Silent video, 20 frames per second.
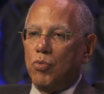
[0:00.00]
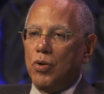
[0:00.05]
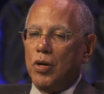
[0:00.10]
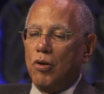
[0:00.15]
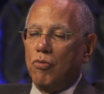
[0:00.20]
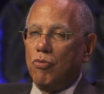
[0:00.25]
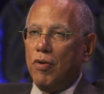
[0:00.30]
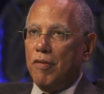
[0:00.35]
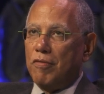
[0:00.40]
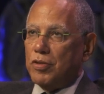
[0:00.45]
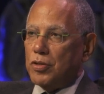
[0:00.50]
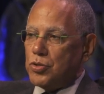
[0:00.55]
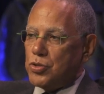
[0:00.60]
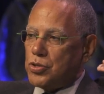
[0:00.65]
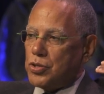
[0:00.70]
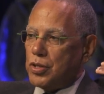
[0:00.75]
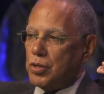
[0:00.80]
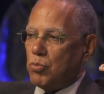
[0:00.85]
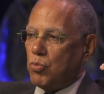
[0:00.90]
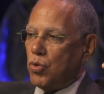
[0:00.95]
a
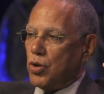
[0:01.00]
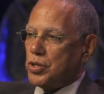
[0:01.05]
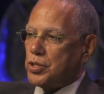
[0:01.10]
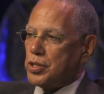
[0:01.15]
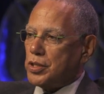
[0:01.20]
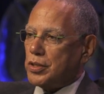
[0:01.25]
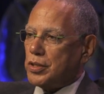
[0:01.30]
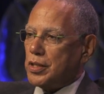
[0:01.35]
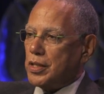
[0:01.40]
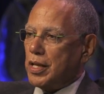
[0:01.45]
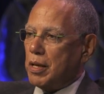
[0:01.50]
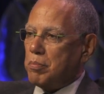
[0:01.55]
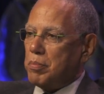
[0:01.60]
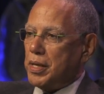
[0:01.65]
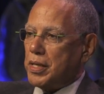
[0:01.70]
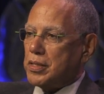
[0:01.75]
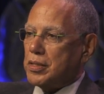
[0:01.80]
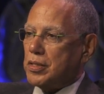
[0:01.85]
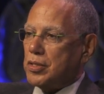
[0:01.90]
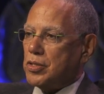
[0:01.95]
revolution in Washington that
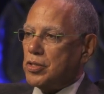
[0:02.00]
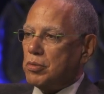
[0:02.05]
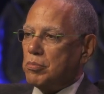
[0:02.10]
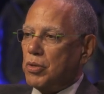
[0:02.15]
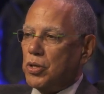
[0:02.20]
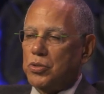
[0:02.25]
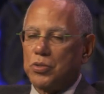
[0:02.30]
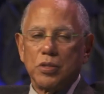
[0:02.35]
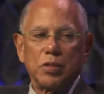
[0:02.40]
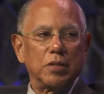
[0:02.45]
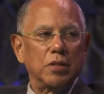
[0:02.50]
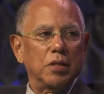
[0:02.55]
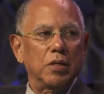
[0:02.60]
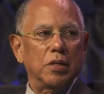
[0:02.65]
makes this the most